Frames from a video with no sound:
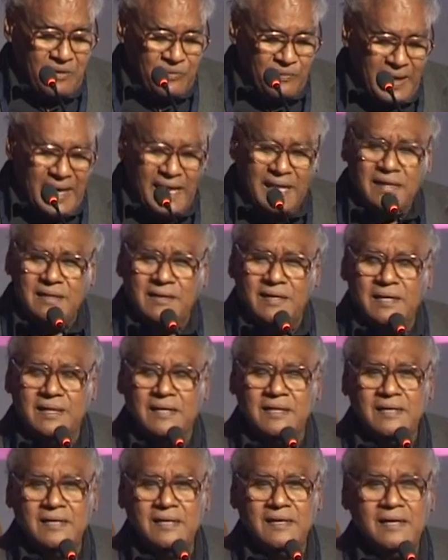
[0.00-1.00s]
Well,
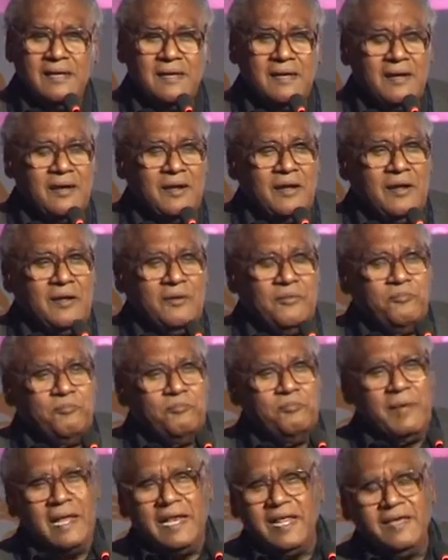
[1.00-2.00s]

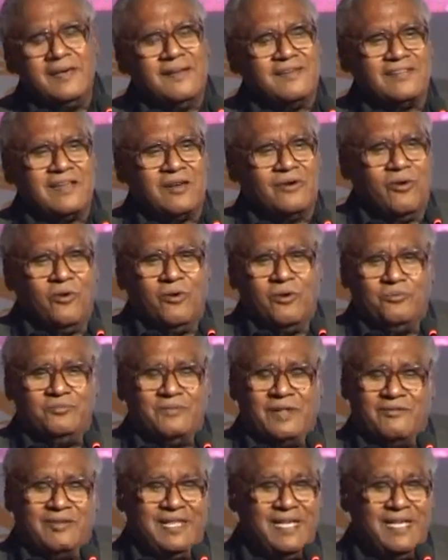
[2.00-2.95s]
many years ago,